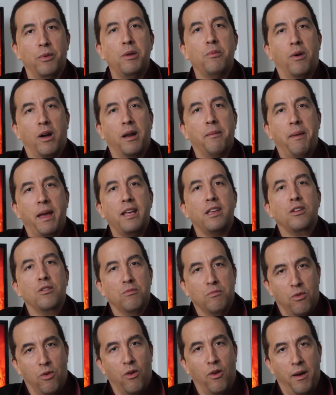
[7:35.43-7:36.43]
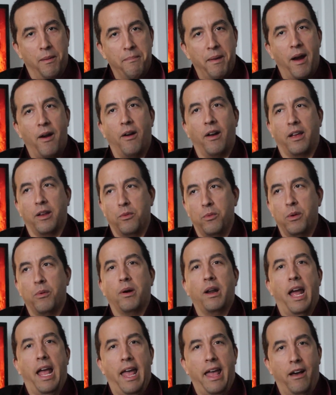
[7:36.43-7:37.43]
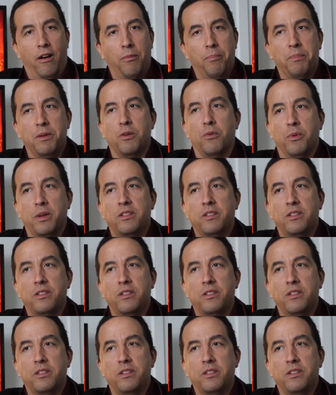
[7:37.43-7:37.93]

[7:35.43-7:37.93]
We want to make you more American. We want to help you.